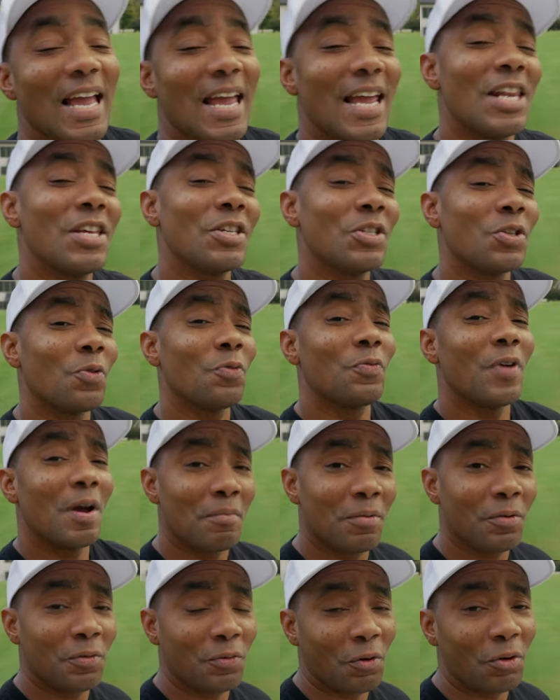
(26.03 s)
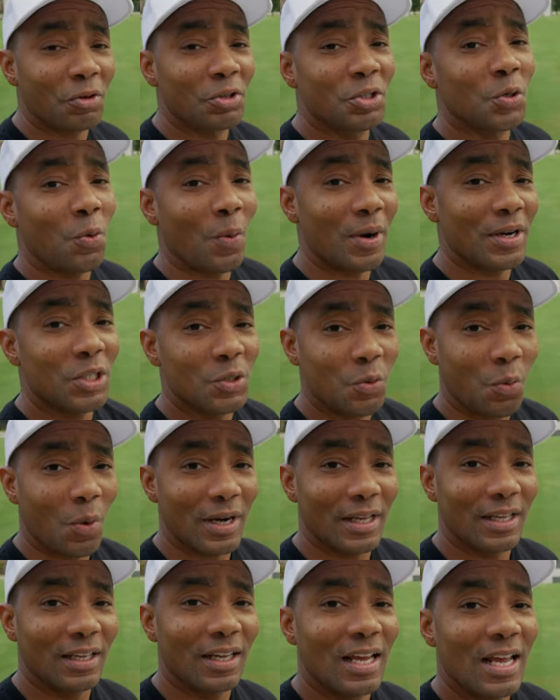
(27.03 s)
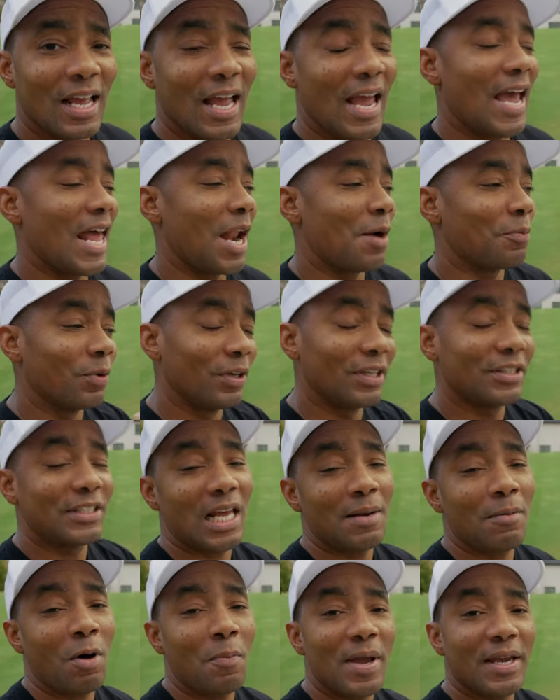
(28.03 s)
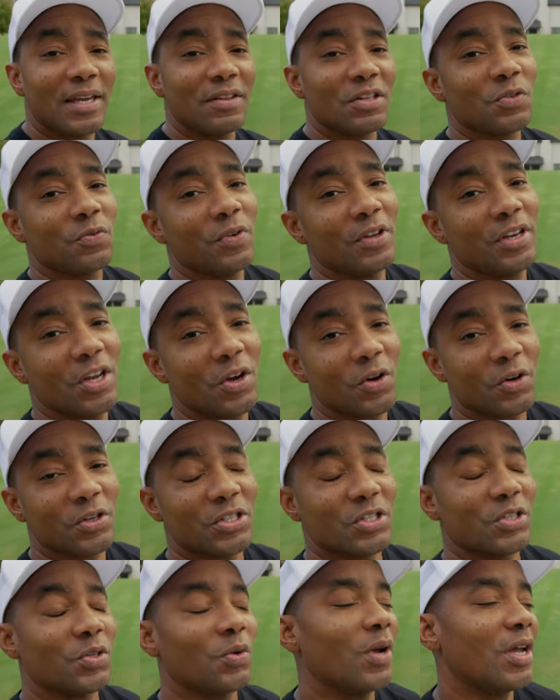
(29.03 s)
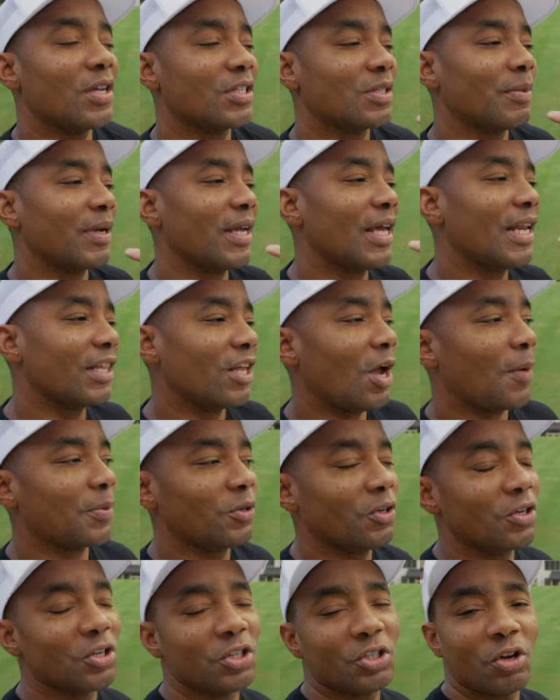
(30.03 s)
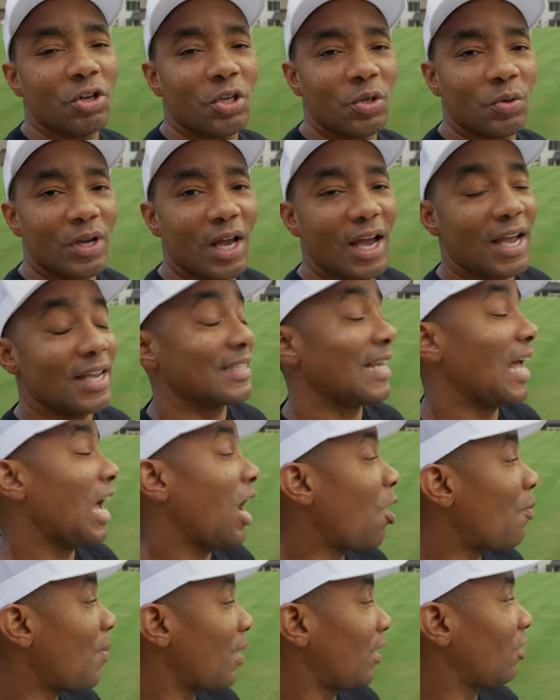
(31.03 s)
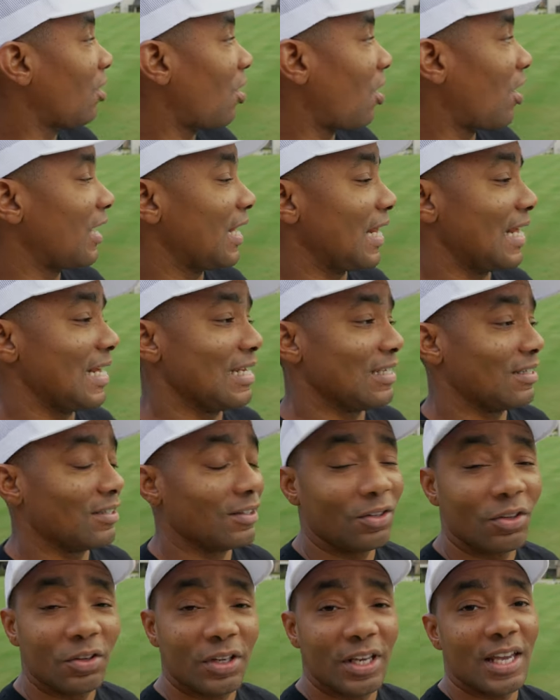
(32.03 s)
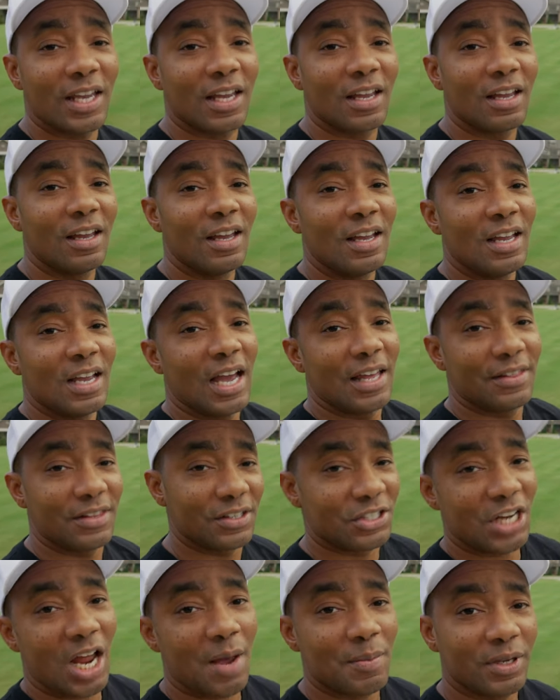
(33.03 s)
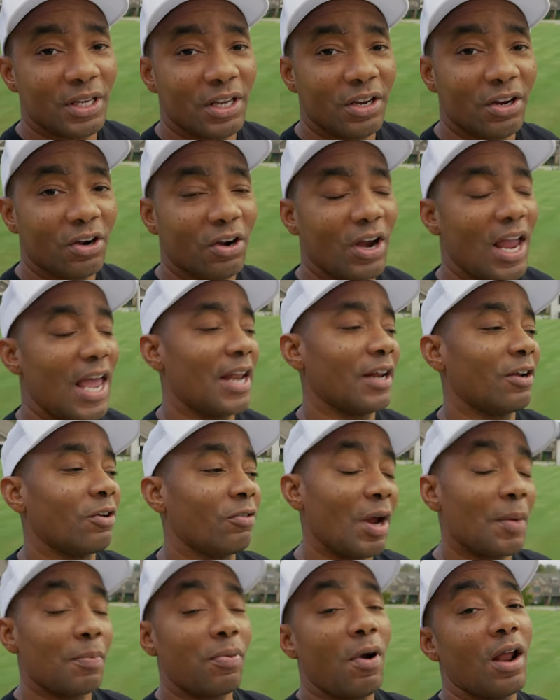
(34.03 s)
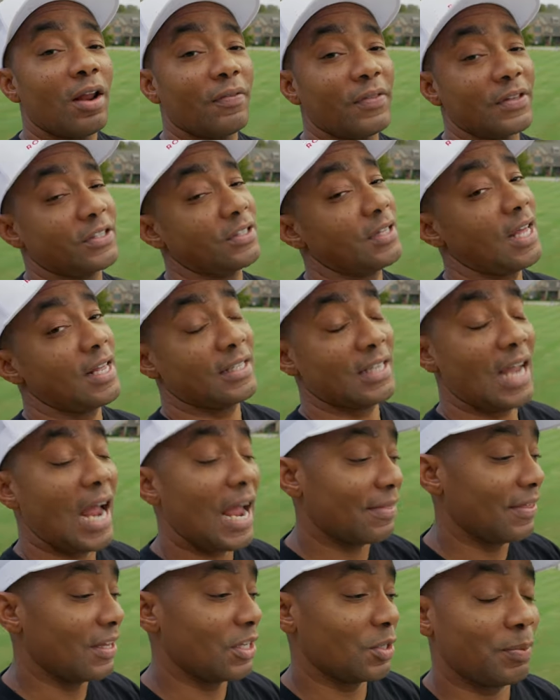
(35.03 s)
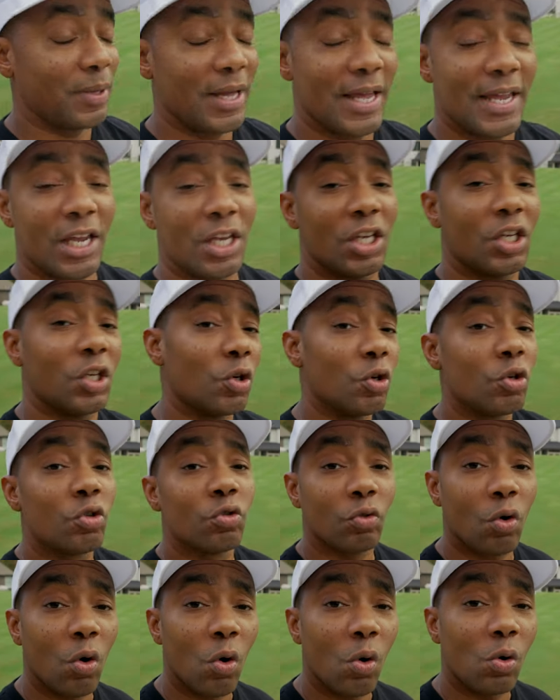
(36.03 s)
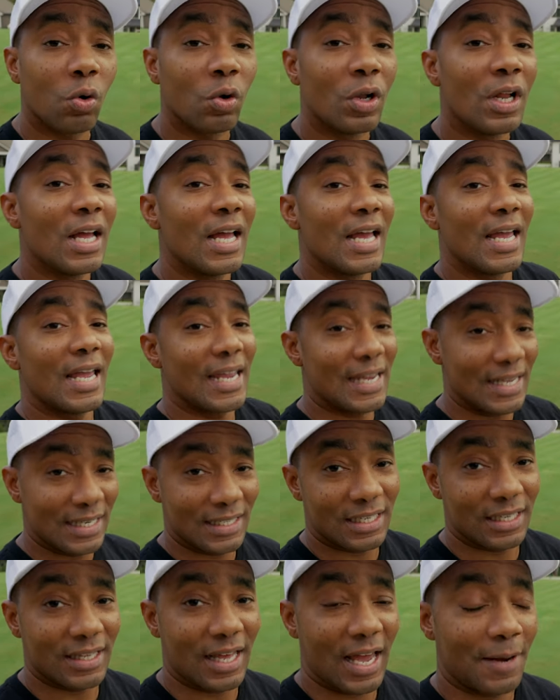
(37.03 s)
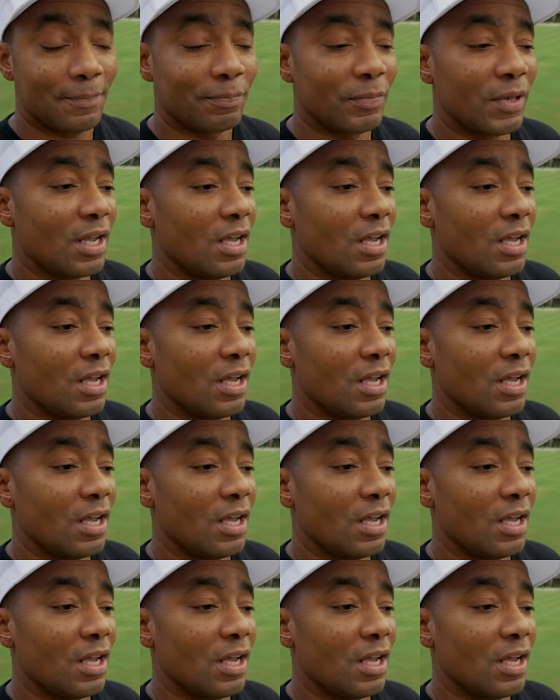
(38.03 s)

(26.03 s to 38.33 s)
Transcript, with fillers: It is November 1st, 2020, and I'm really excited about making this video because it's, I'm getting the opportunity to show you guys how my lawn is looking at this time of year and a great product that's, that's I think is playing a huge role into that.